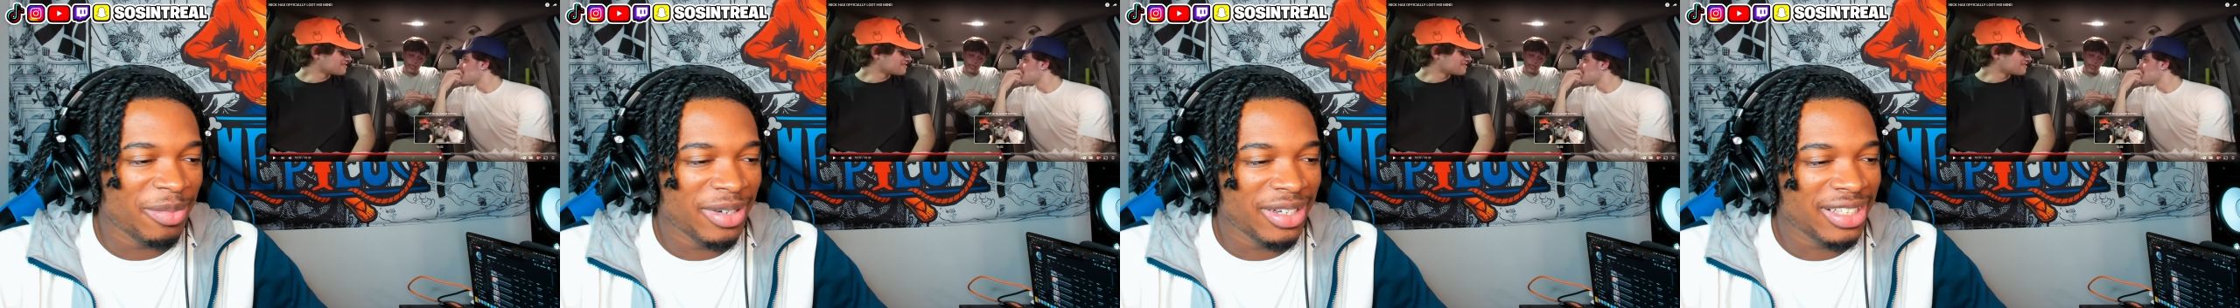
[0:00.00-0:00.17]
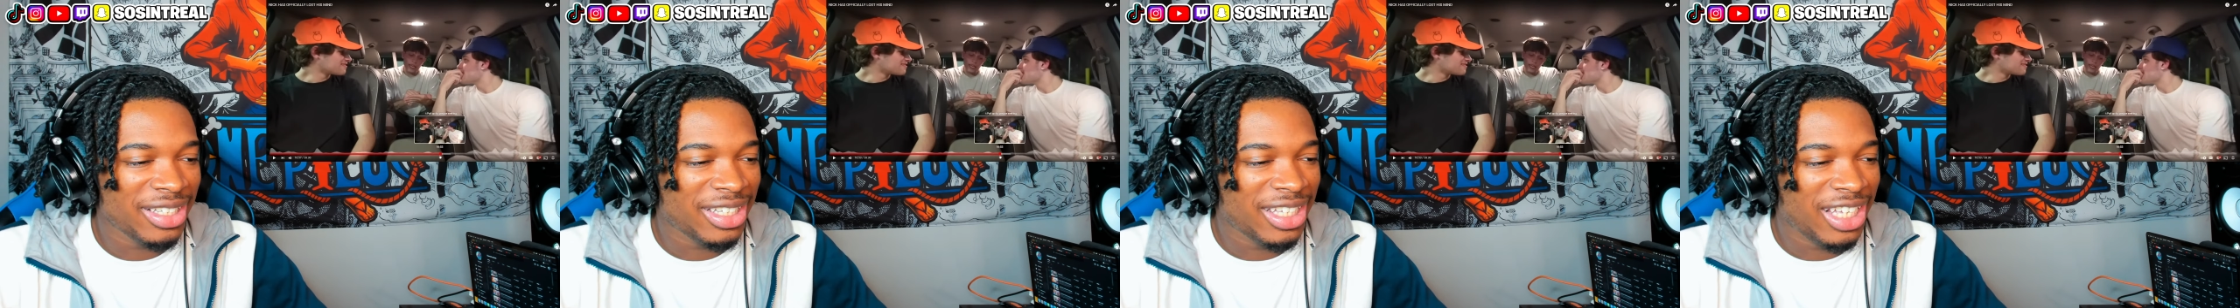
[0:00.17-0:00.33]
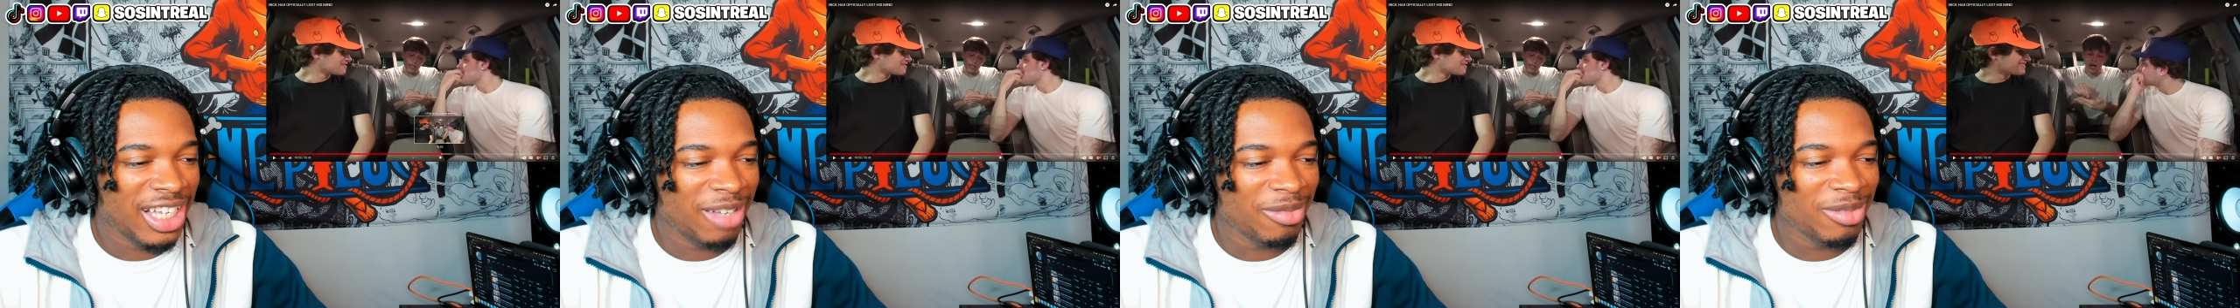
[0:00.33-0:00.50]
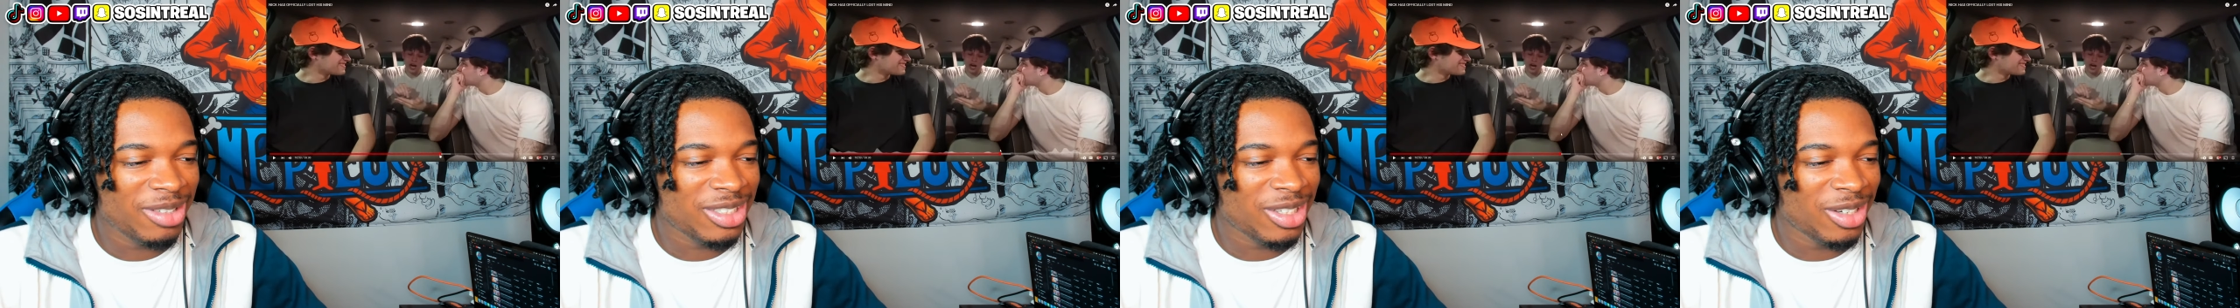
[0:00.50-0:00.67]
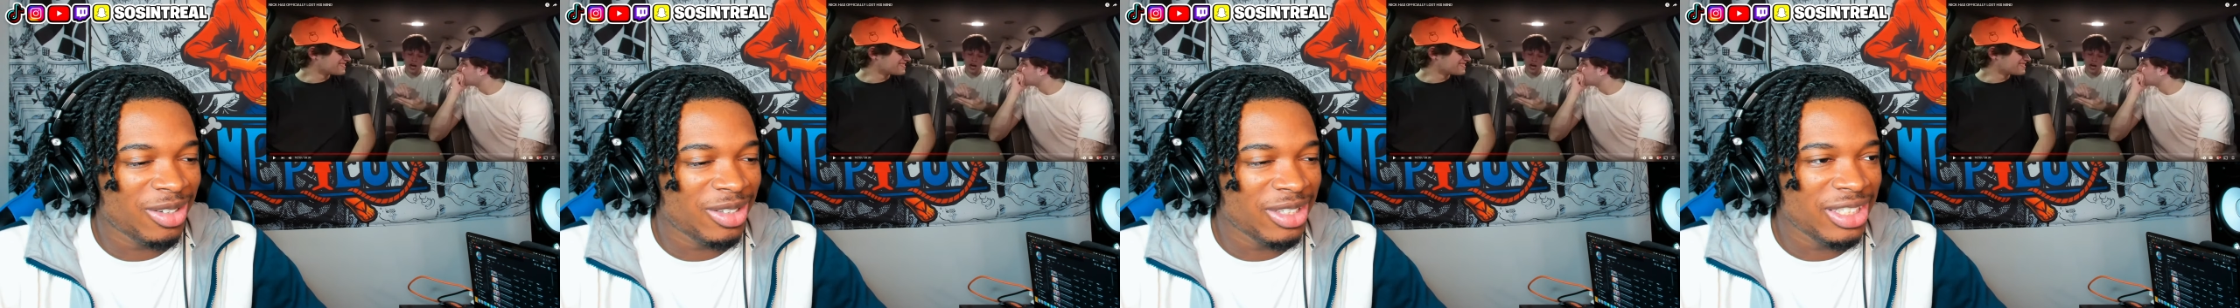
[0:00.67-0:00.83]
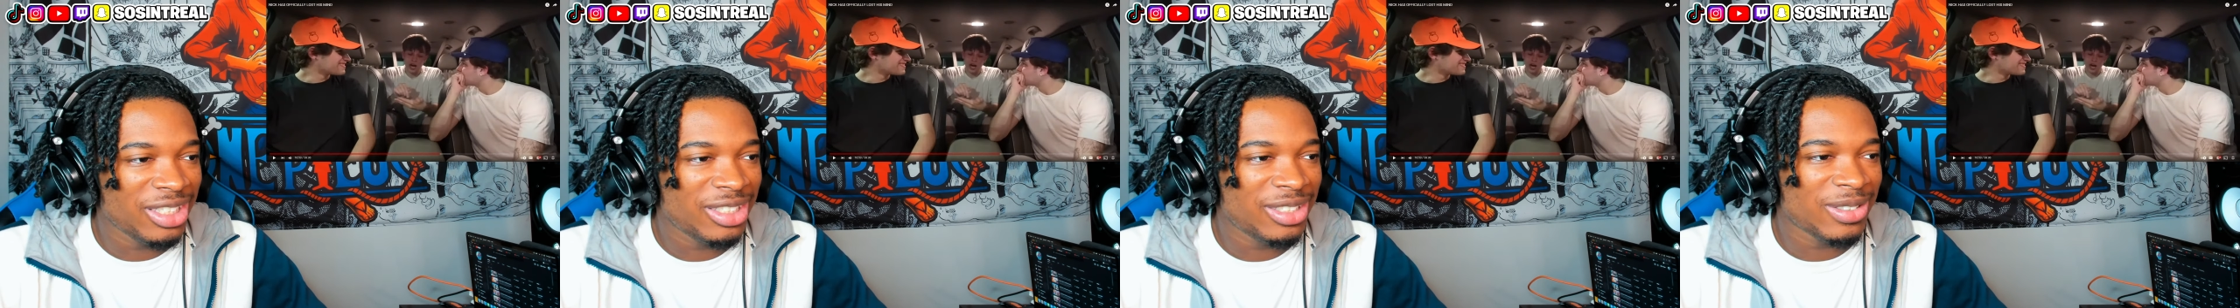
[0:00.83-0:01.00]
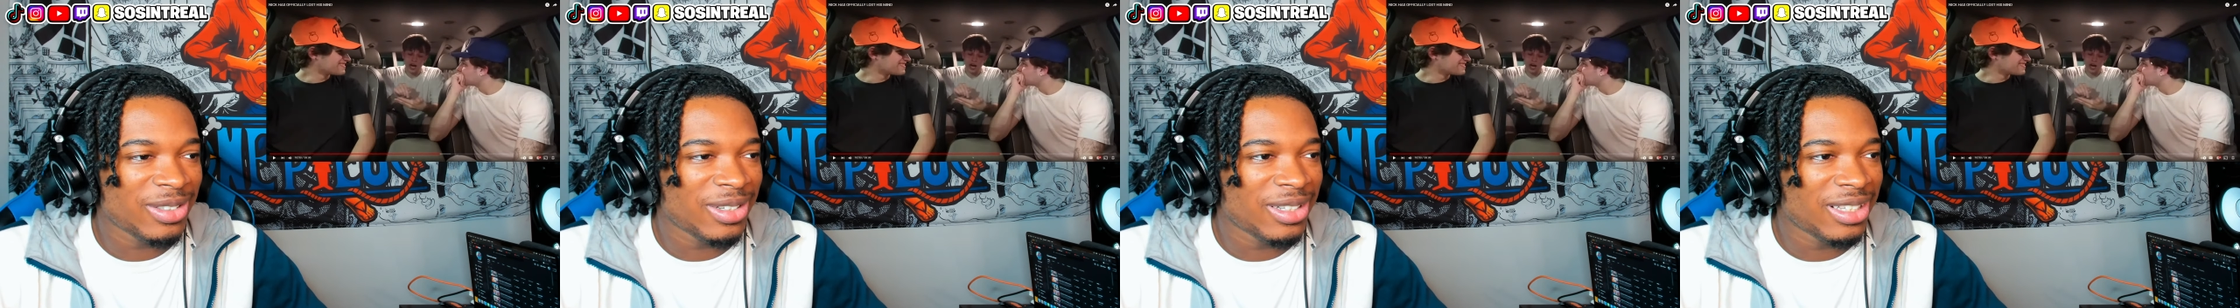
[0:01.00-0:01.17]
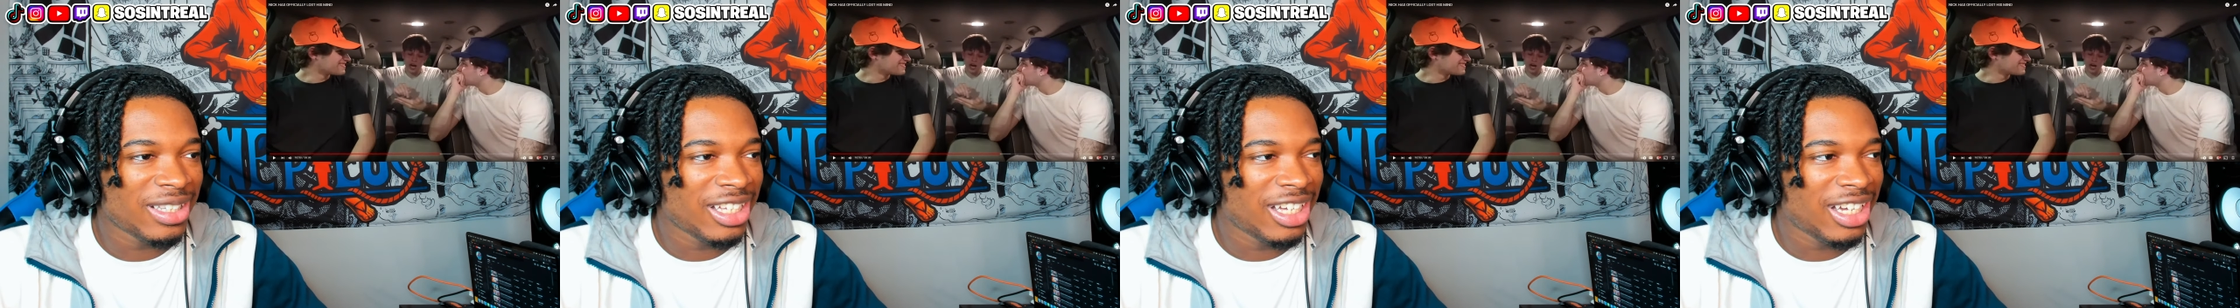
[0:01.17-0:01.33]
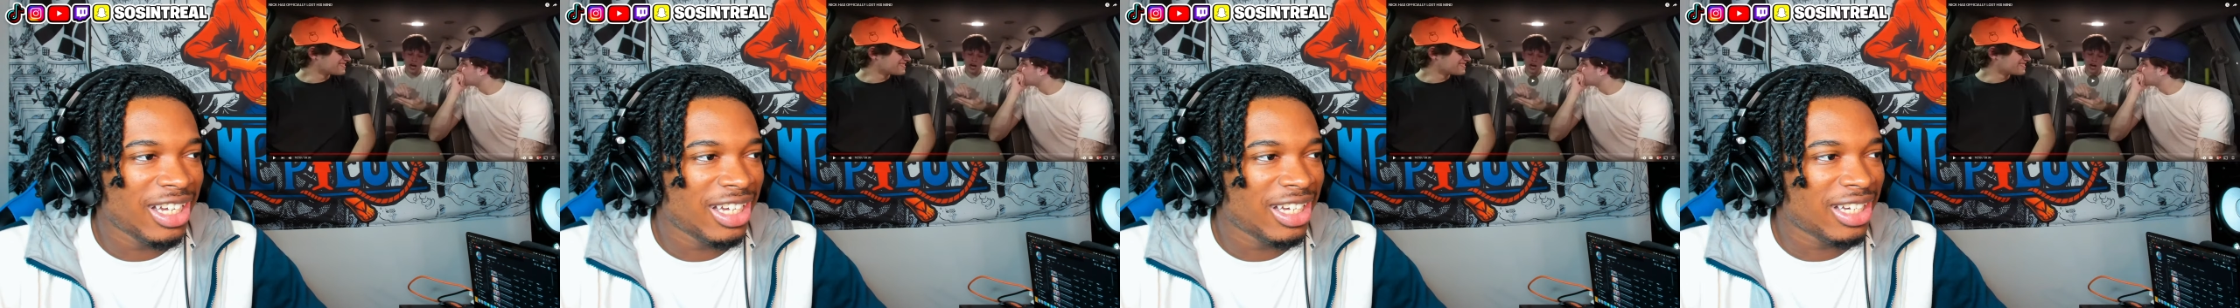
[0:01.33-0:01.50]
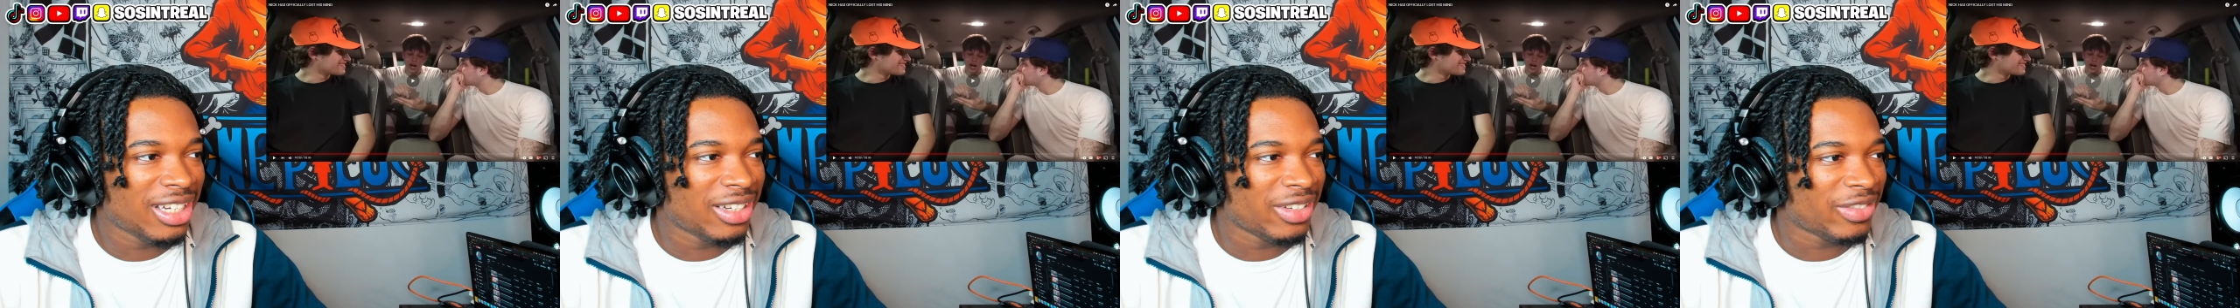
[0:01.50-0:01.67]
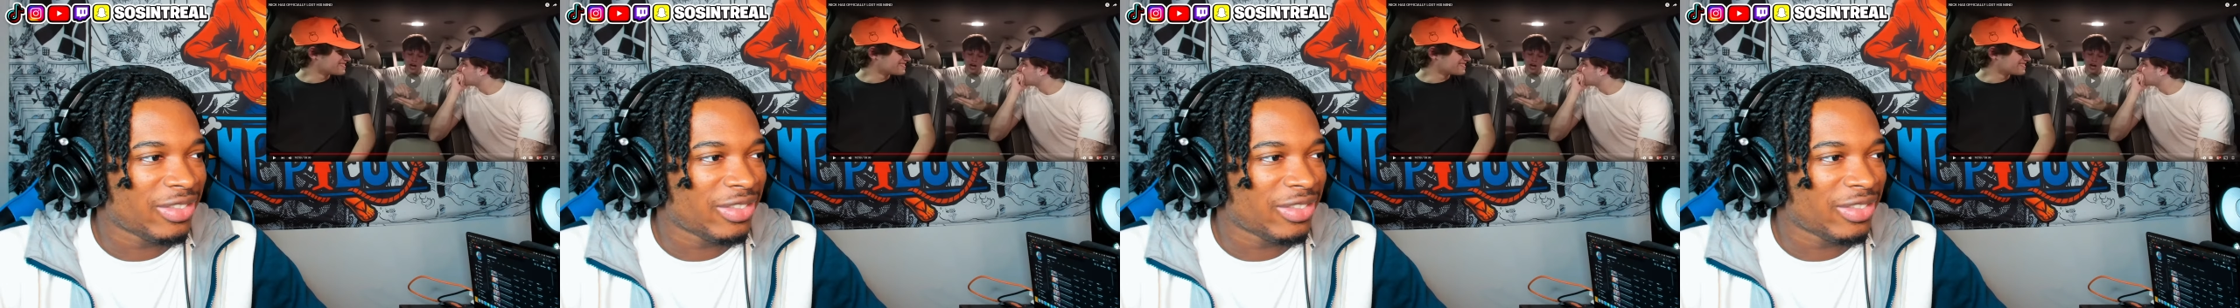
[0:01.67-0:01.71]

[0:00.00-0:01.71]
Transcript: but the comment's going to eat you alive.